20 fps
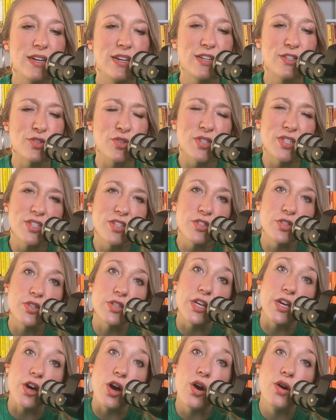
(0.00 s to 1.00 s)
So this can look
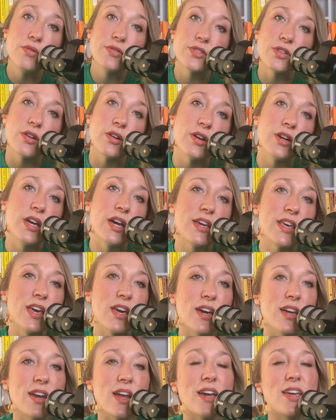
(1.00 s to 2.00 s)
like, oh, sorry, I
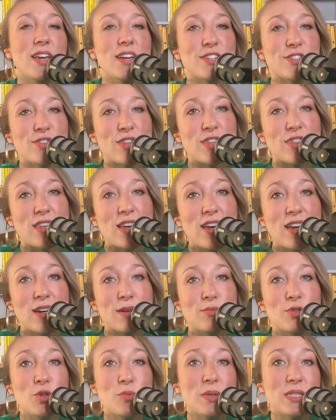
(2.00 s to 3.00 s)
can't do that thing.
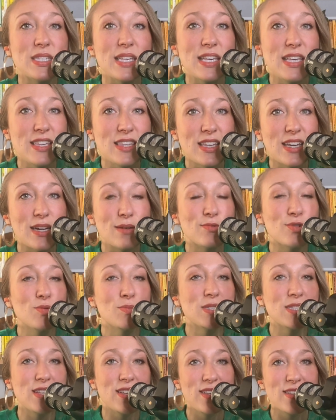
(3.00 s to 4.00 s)
I'm too busy
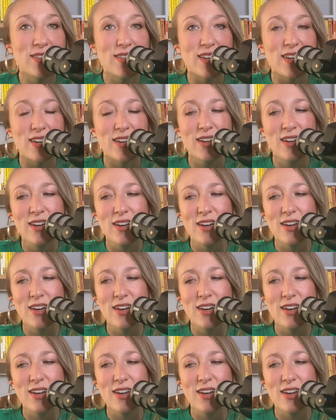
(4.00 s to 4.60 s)
healing.